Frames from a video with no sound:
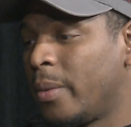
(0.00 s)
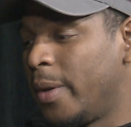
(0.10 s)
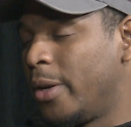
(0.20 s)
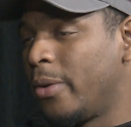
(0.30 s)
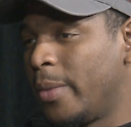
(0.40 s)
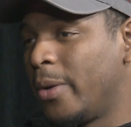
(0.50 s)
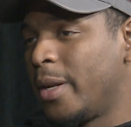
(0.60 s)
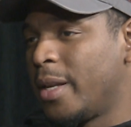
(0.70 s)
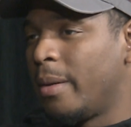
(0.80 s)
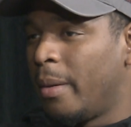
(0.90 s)
We're
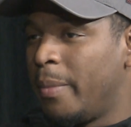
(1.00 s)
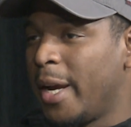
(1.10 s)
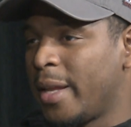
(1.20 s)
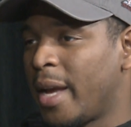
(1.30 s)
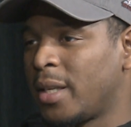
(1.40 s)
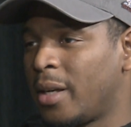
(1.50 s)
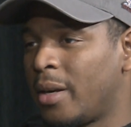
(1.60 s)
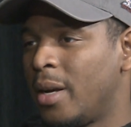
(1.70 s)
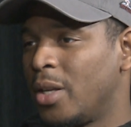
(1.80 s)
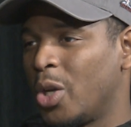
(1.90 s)
going to need a big next year.